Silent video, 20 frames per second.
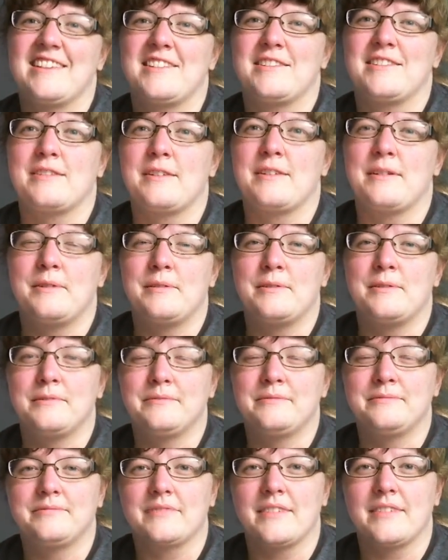
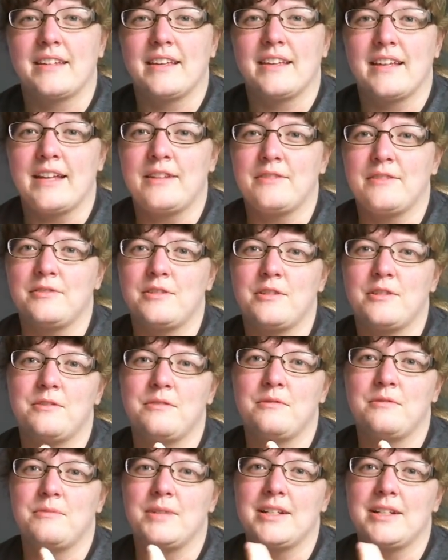So, I don't
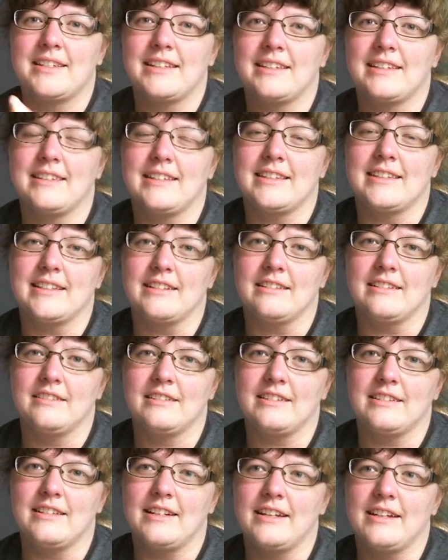know what exactly that's going to
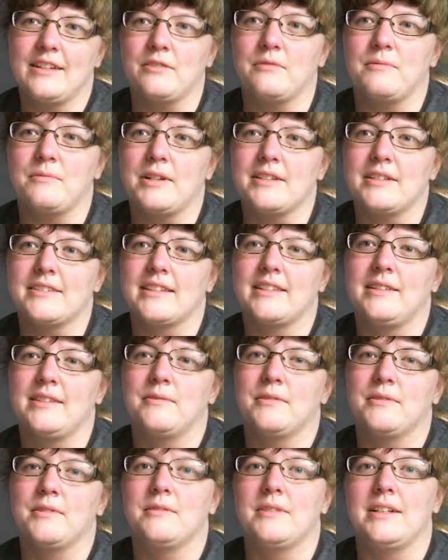look like or where exactly
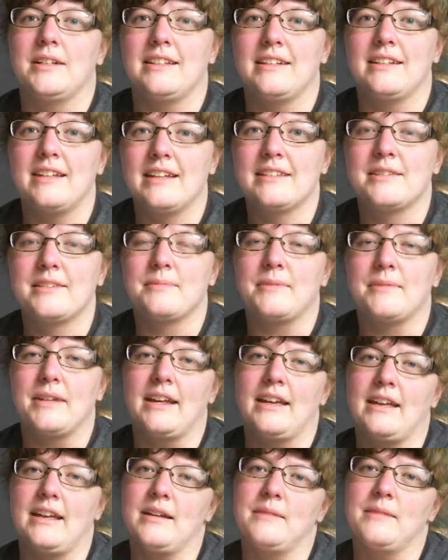we're going next, but
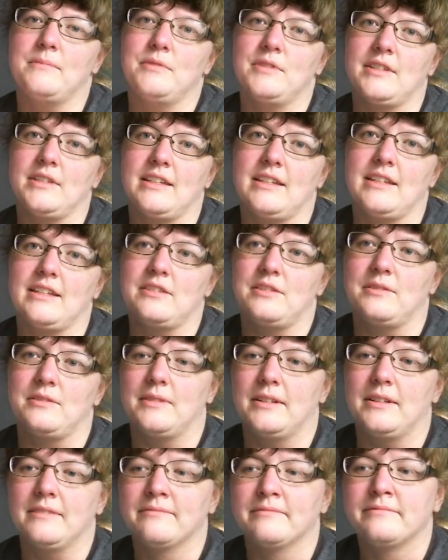I am looking into
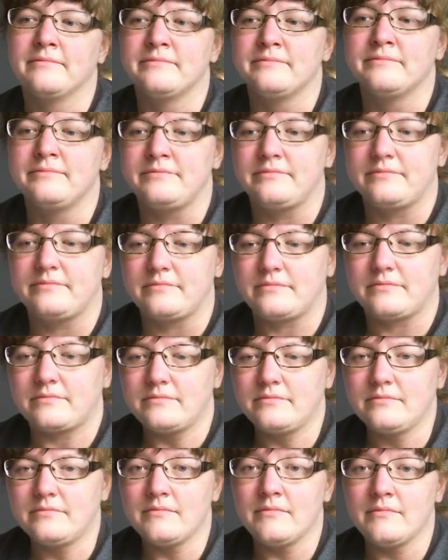it.
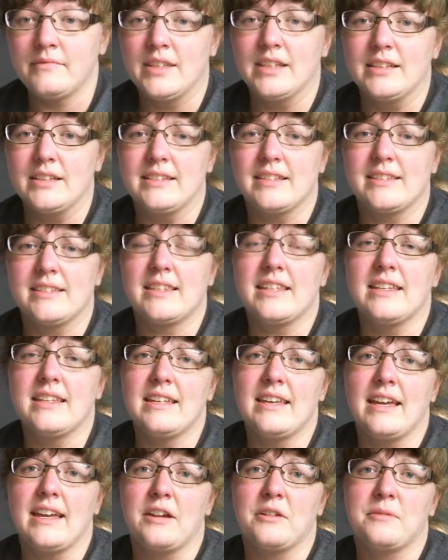The
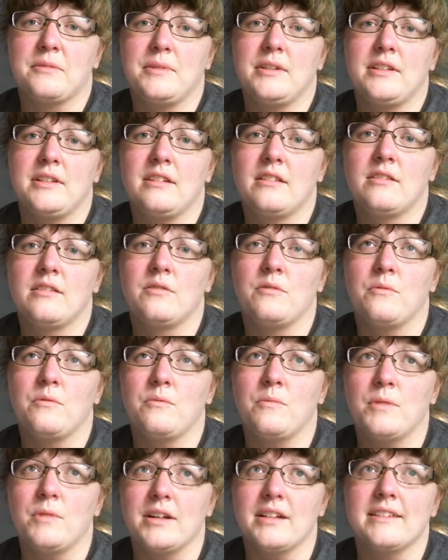Tuskegee Airmen
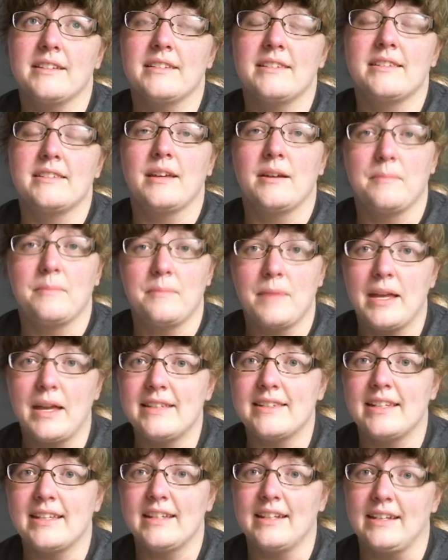was
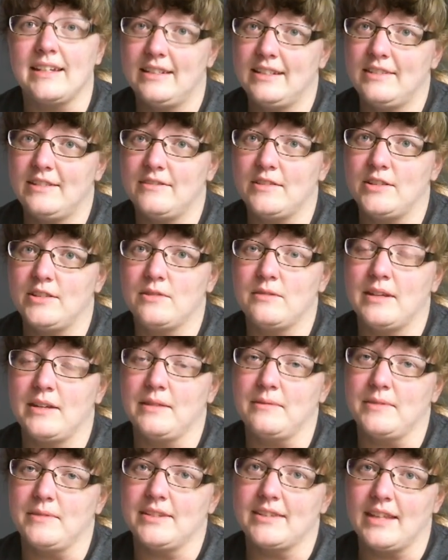amazing. I didn't even know
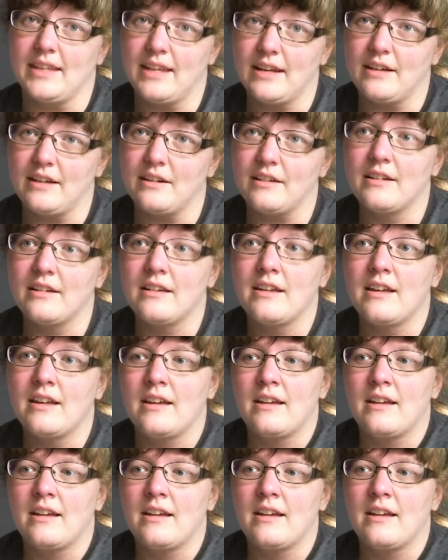that was there.